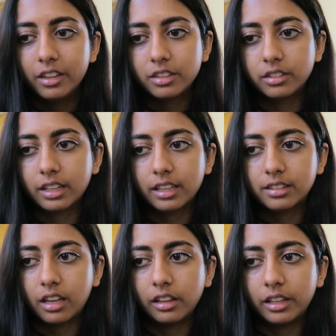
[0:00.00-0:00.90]
So it's like a
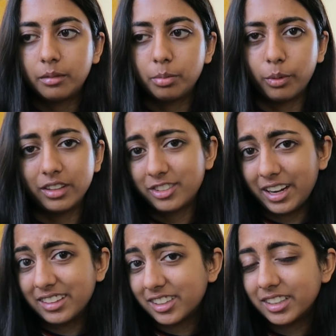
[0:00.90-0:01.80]
solid
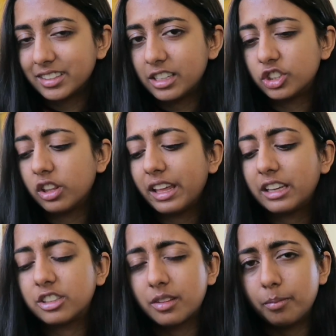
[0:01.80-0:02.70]
moisturizer essentially.
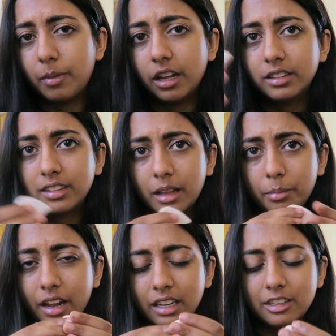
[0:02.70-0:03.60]
It just melts at
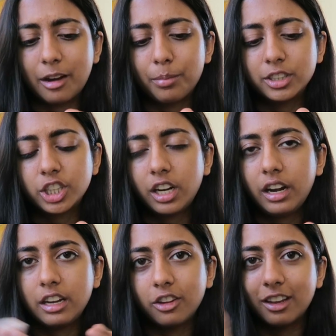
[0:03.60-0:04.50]
body temperature
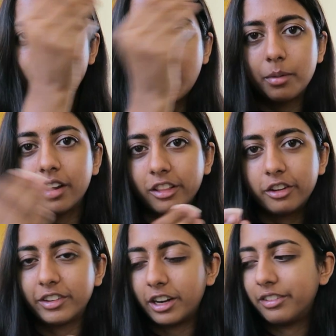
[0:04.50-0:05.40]
and you can rub it all
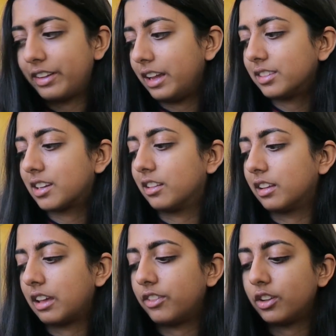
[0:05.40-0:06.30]
over your face and
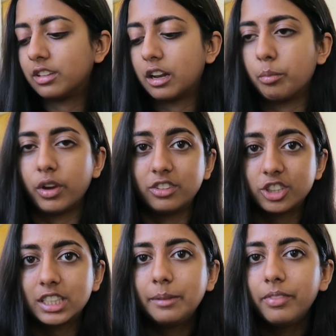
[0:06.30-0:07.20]
it'll give you a ton of
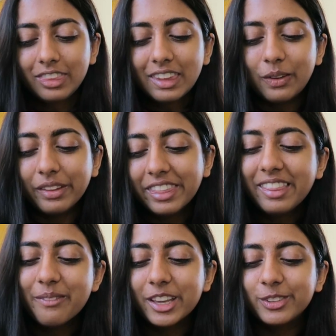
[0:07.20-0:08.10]
moisture. One
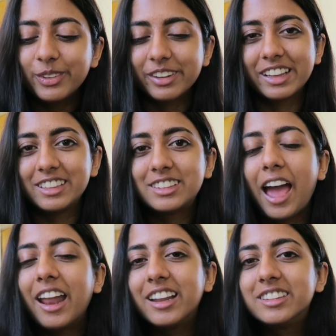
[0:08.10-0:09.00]
thing that makes me really
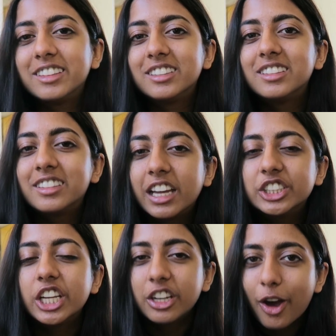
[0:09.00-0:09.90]
sad is this is
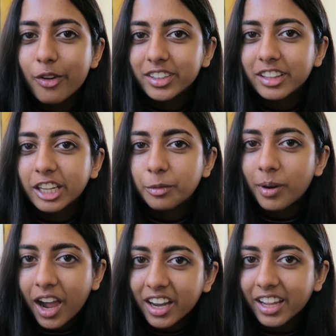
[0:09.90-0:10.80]
such an overlooked
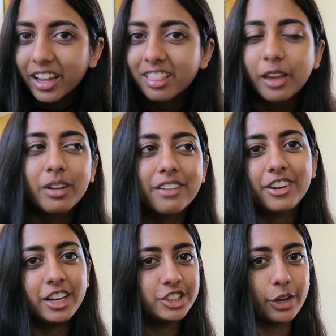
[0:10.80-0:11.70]
product. Like,
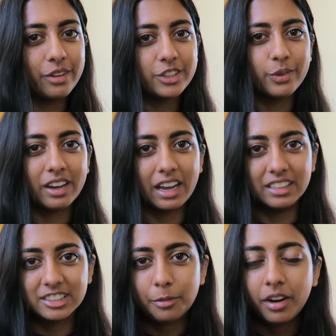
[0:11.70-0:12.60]
whenever I show it to a
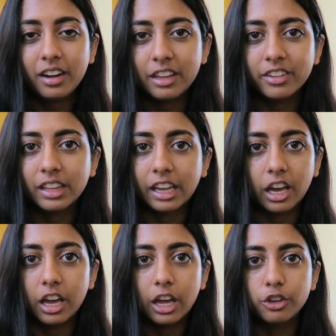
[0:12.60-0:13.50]
customer, even like
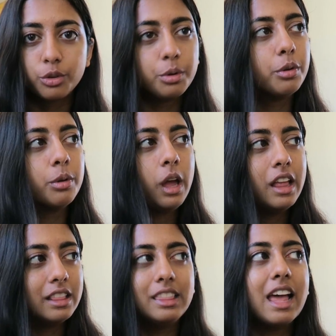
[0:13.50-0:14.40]
a true
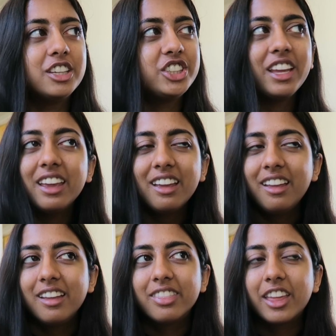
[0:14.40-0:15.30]
Lushie,
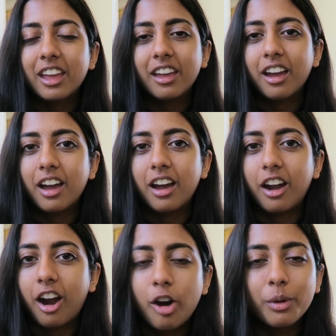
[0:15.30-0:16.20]
they
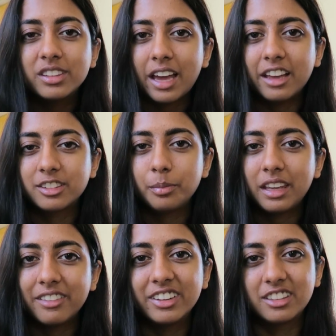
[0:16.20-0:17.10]
always ask
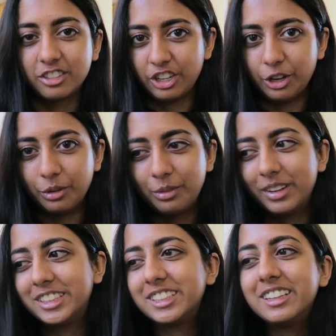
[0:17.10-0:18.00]
me if it's new,
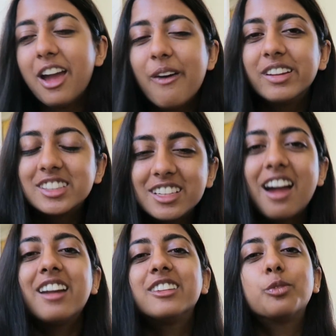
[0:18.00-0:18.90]
which no, it's
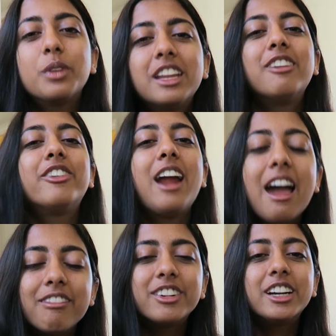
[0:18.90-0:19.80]
not. It's been here
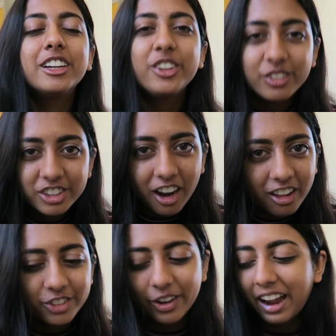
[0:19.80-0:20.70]
forever and you should
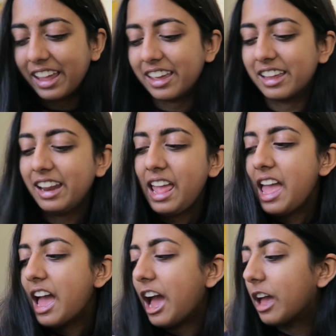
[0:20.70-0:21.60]
all try it.
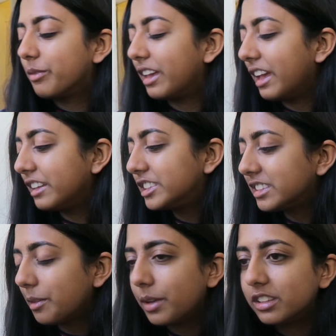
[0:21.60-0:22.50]
It's
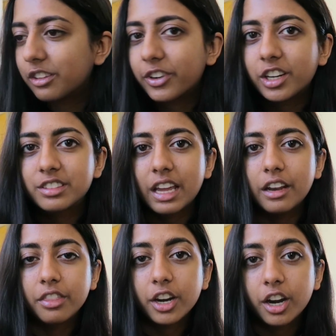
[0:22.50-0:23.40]
just amazing for your
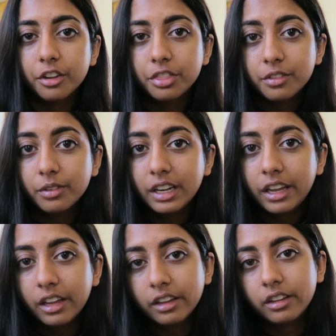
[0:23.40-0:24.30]
skin. There are
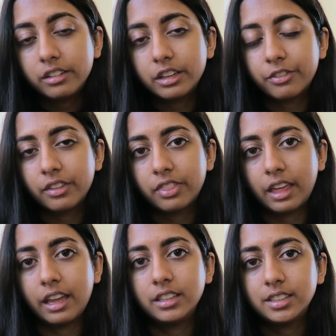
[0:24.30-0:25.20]
3 different
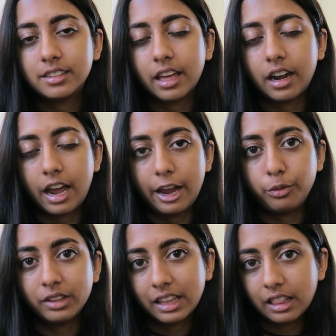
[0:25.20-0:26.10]
things that I
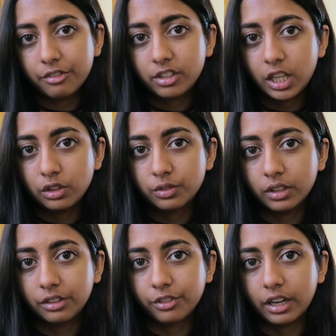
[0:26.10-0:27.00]
really love to use
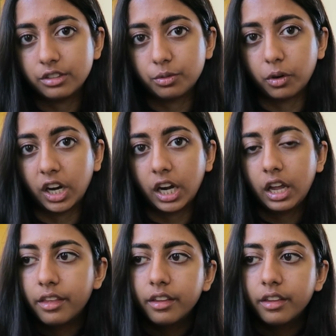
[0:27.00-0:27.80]
Full of Grace for.